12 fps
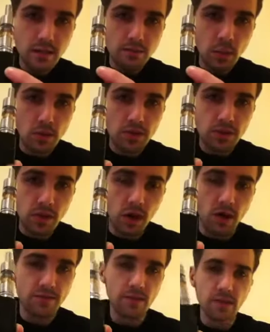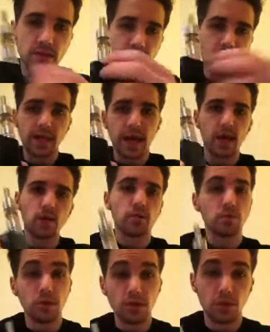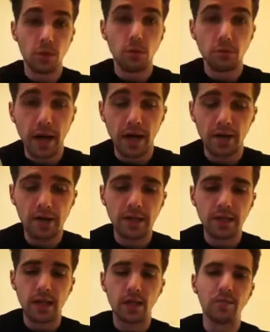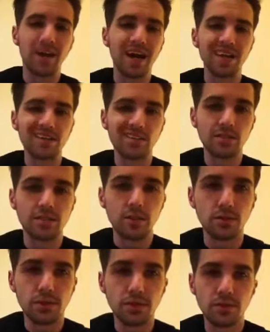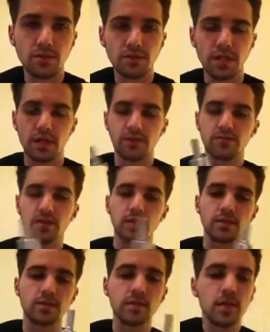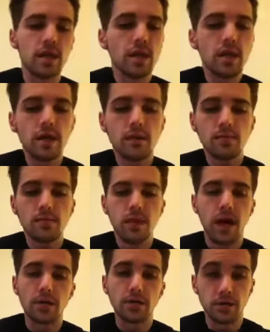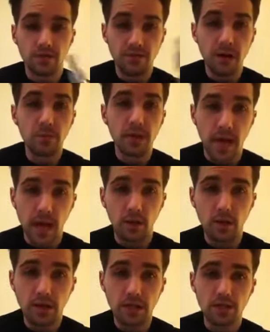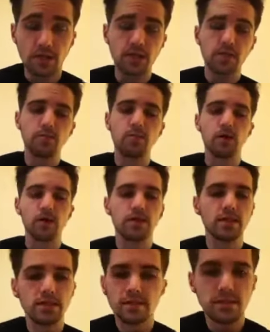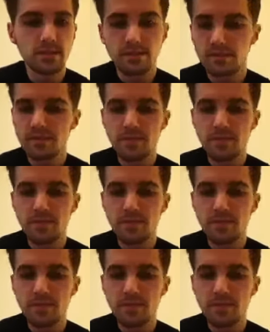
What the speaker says: bolts off and take it out and put your own battery in there, but I usually don't do those kind of things. I usually vape it how it is. But this is